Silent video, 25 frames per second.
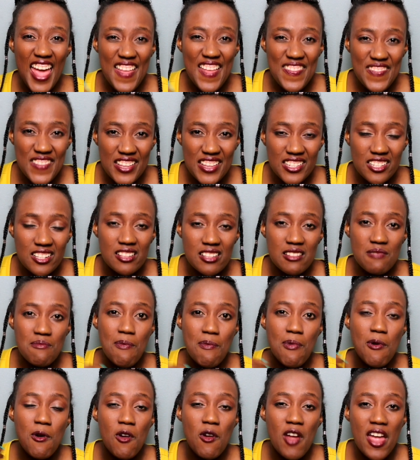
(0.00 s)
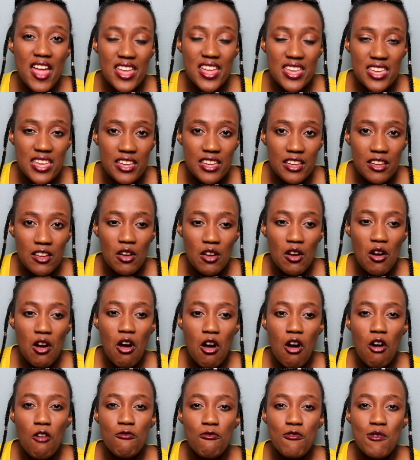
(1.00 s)
earnestly praying
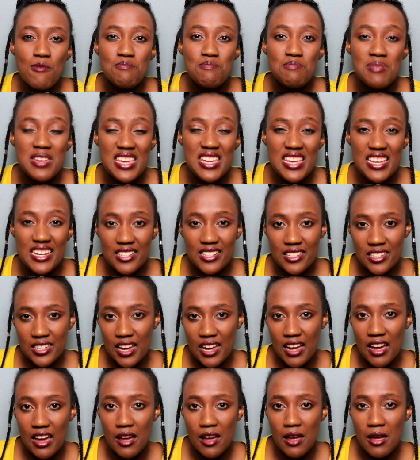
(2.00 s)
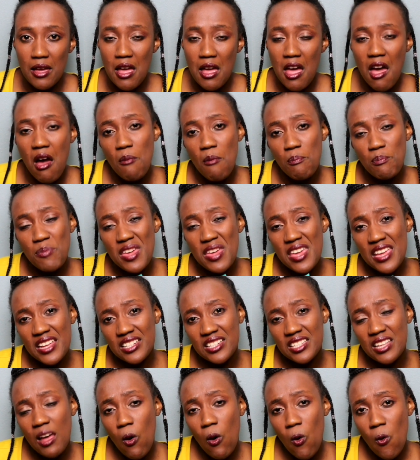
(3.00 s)
for Peter.
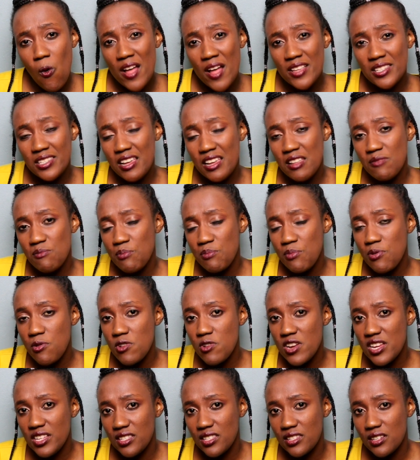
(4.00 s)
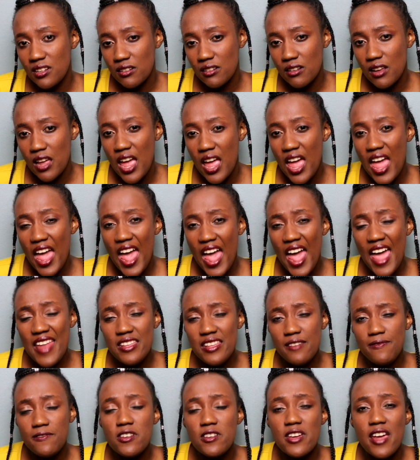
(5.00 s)
Peter was in prison.
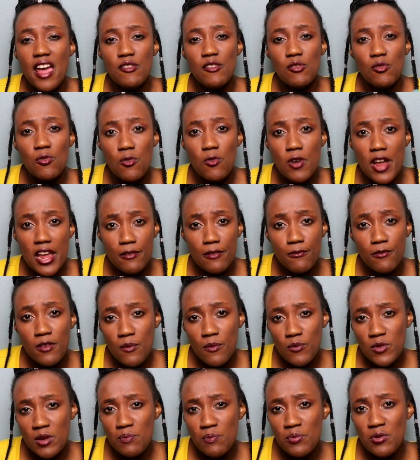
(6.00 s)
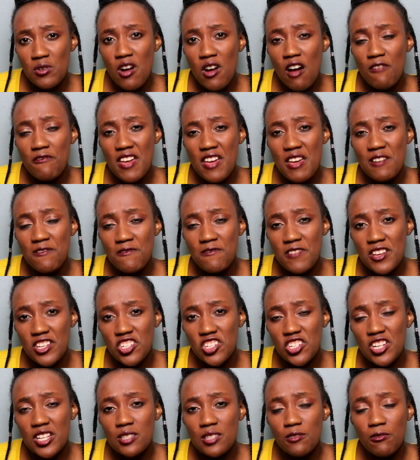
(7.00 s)
And if you can read from the book of
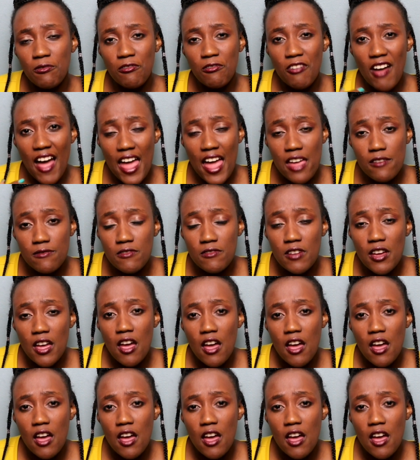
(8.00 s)
Ephesians 5,